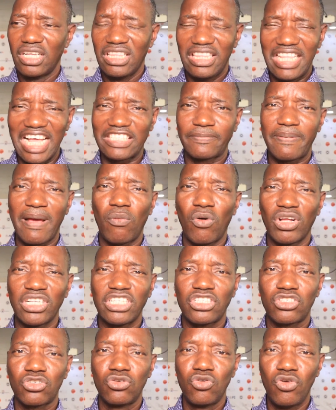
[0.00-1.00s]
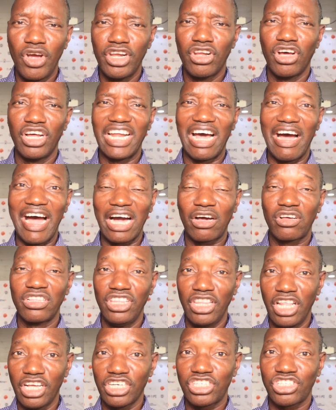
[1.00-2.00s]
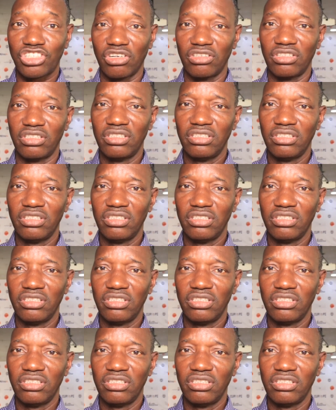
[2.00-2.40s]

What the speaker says: Despite what is going on in our nation,